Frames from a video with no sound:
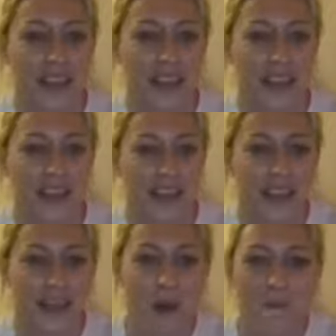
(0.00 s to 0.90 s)
So
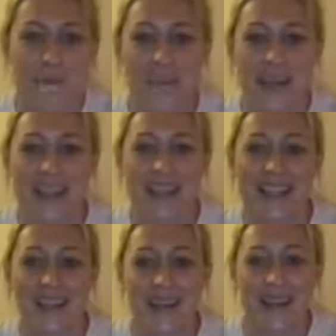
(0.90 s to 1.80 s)
you've got a
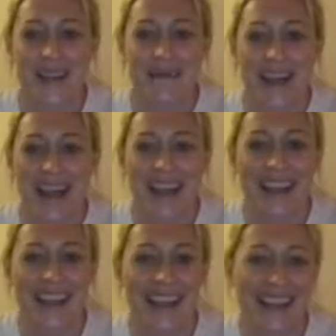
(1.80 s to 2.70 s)
minute to go and
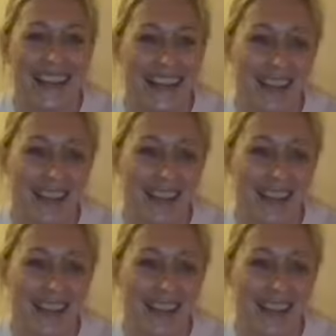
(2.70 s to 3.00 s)
grab that.